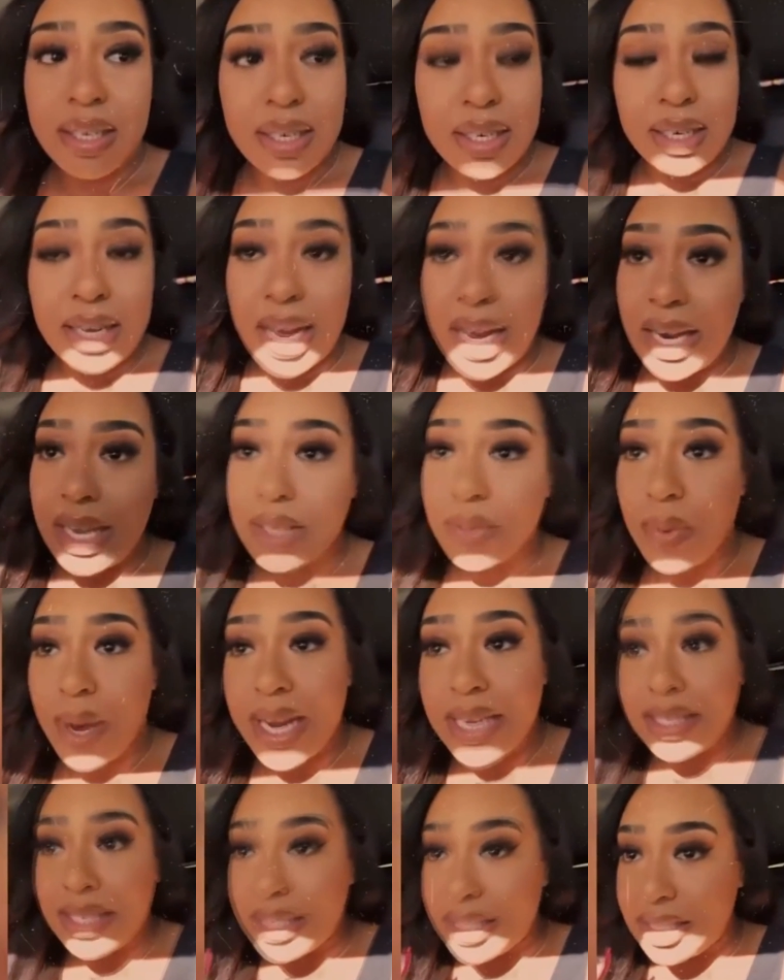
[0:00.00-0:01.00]
Dani's
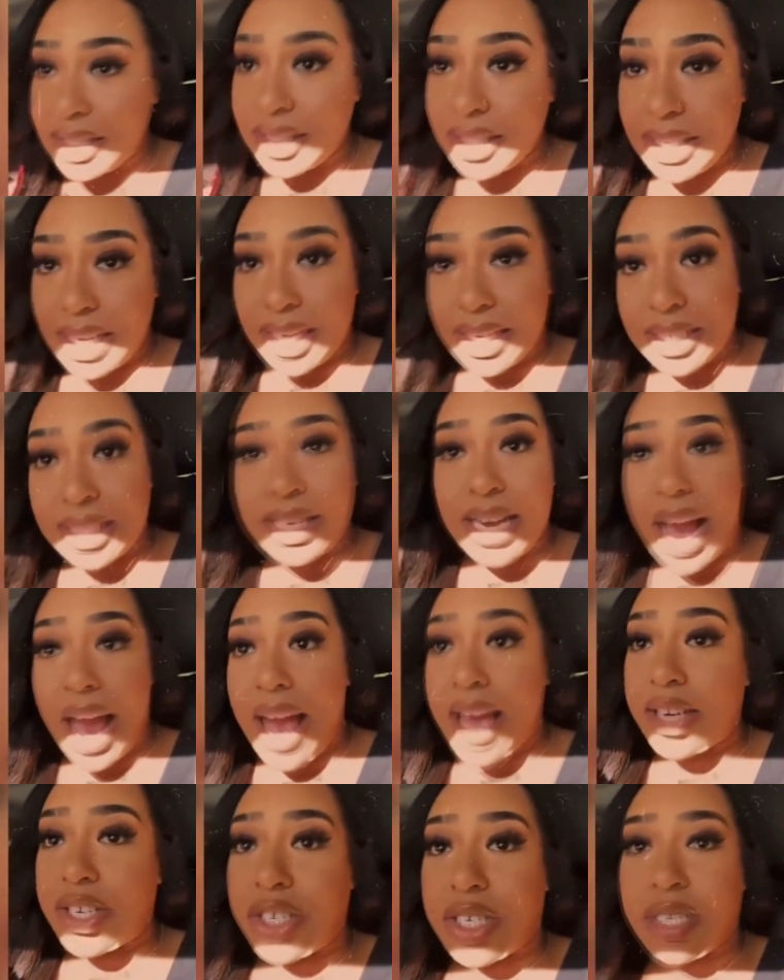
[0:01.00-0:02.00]
waist is getting
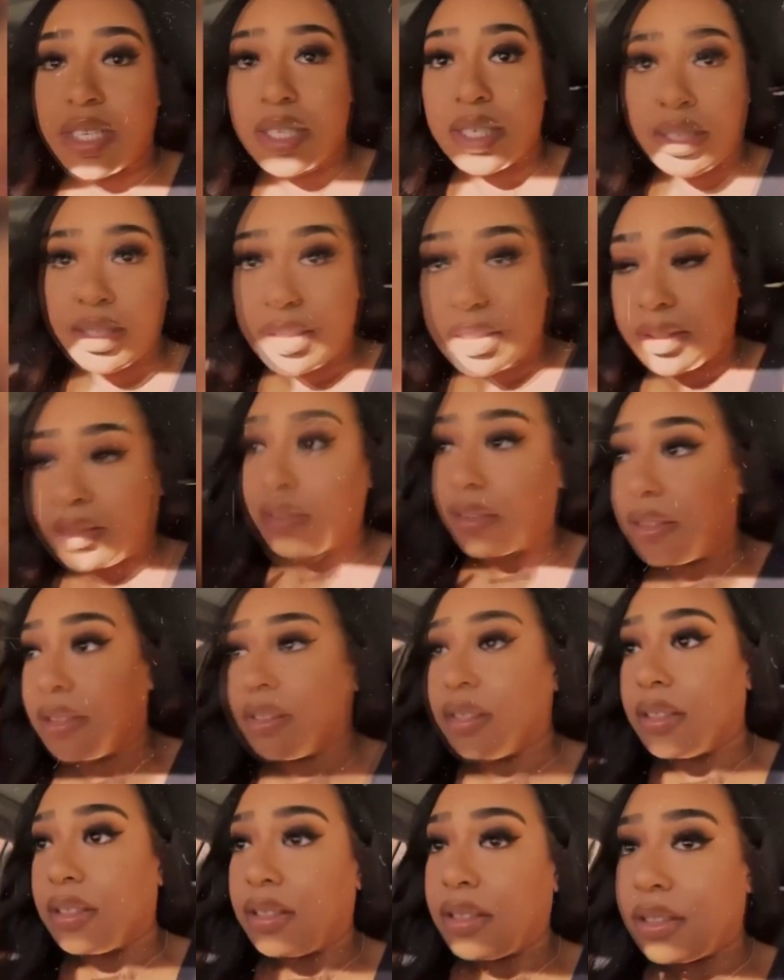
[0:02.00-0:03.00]
snatched.
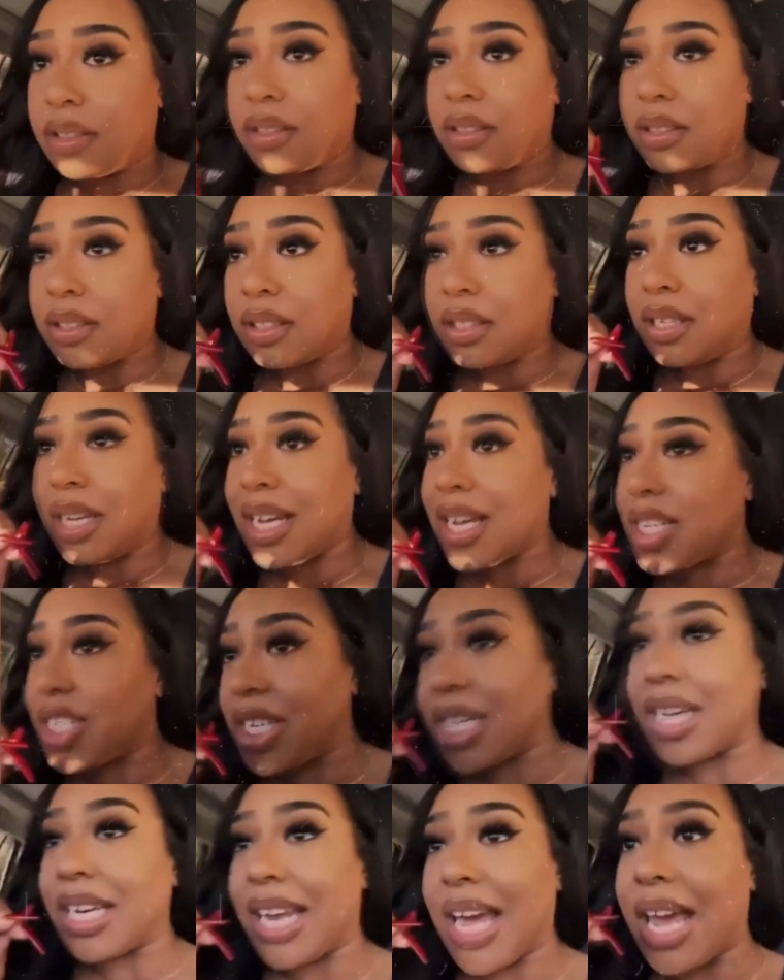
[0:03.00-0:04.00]
And
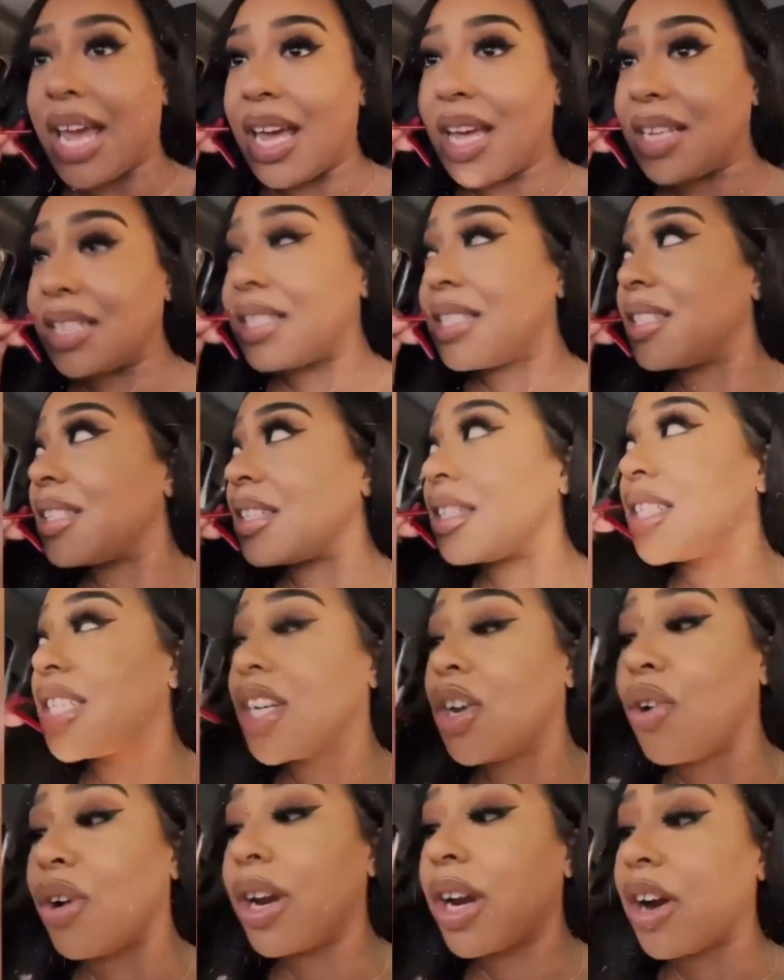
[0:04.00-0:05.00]
she could dance. She
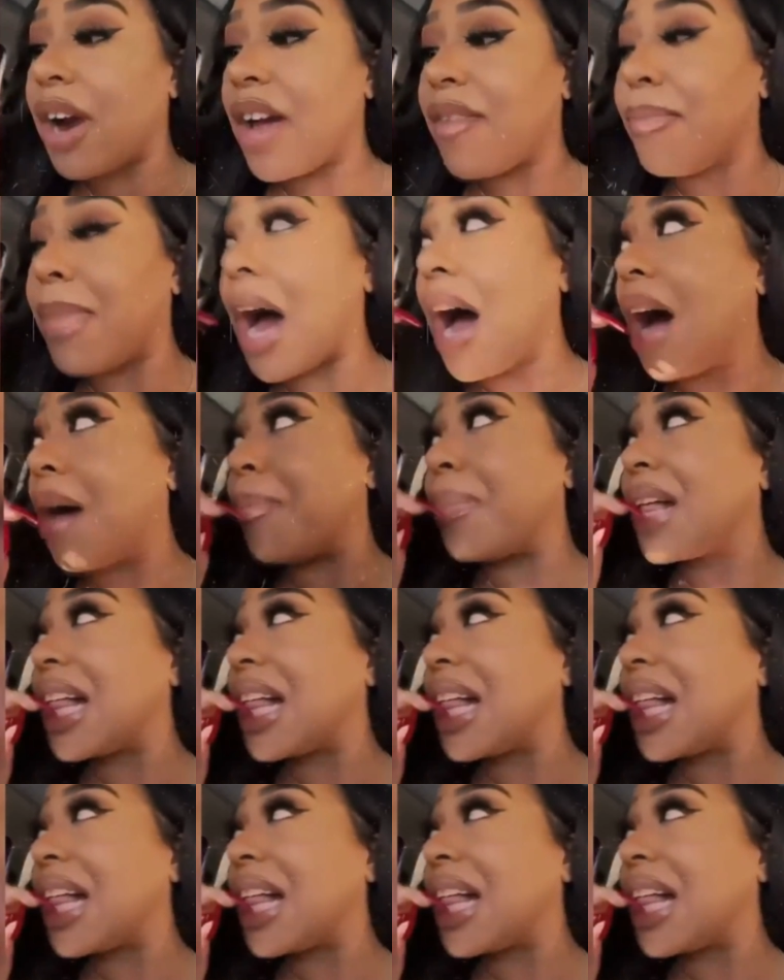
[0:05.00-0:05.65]
choreographed bop.